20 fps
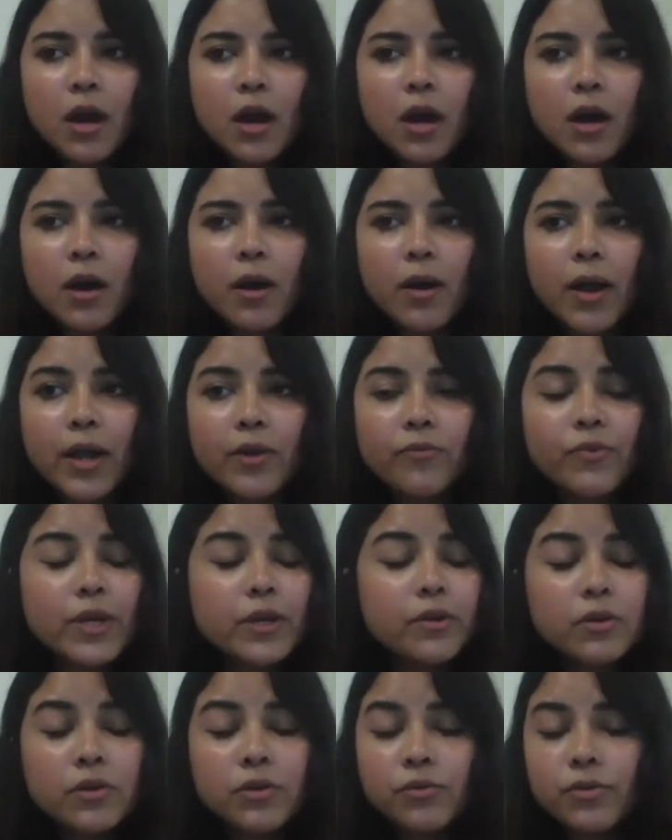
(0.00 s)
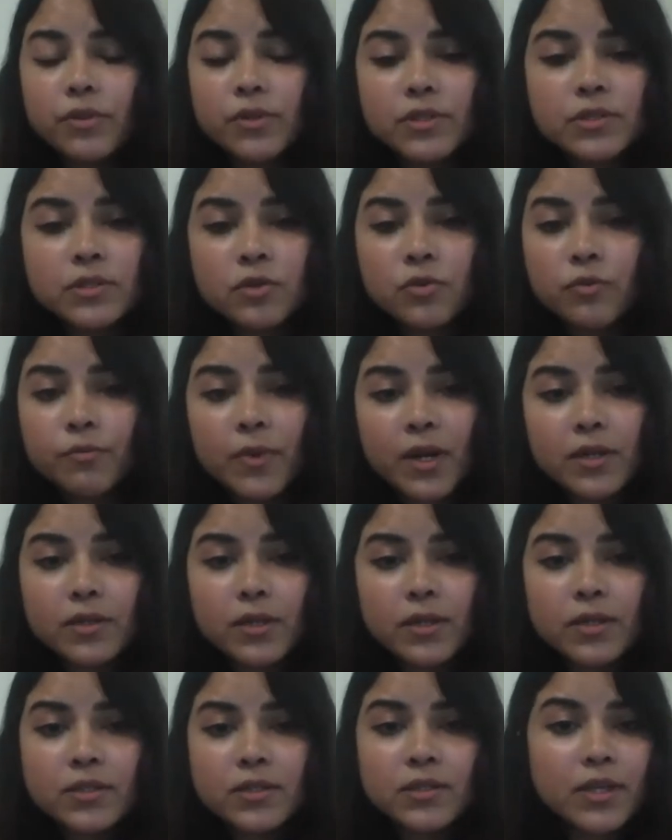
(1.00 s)
And we could do this through
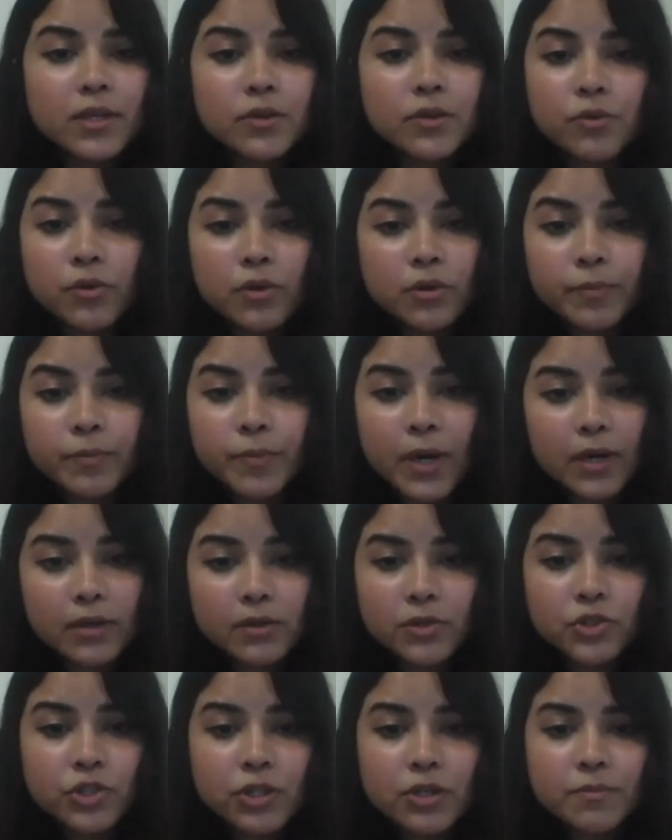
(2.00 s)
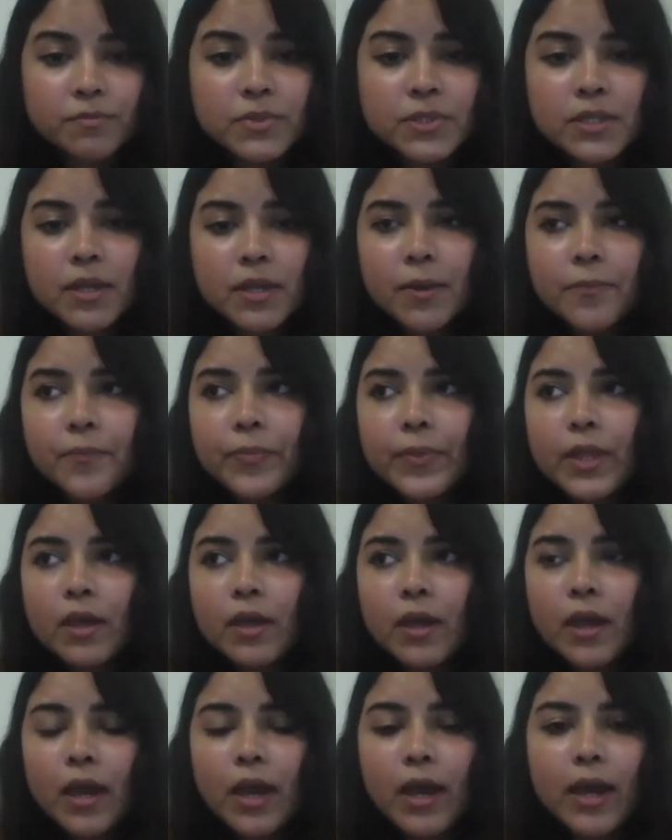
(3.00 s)
multi-stakeholder partnerships.
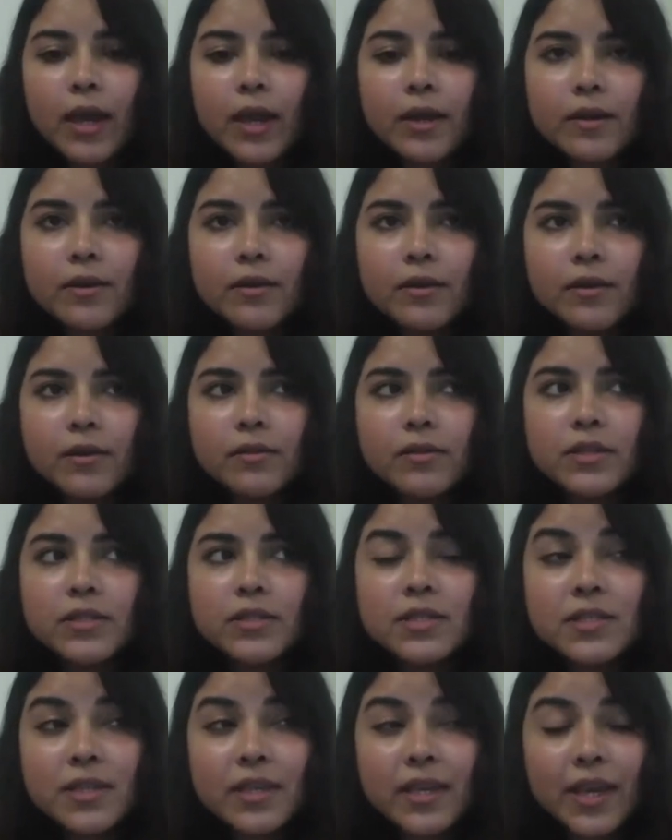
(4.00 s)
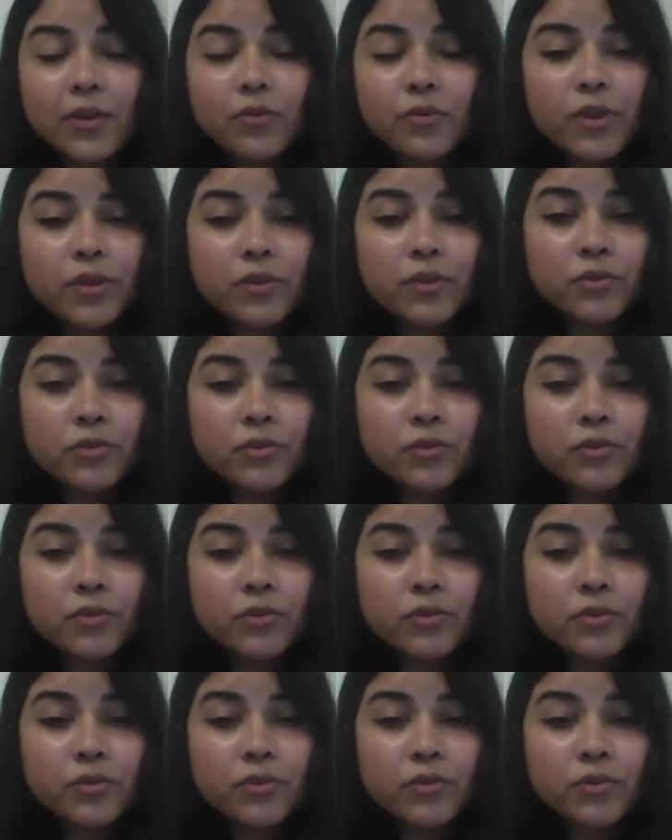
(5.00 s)
And this is, again, where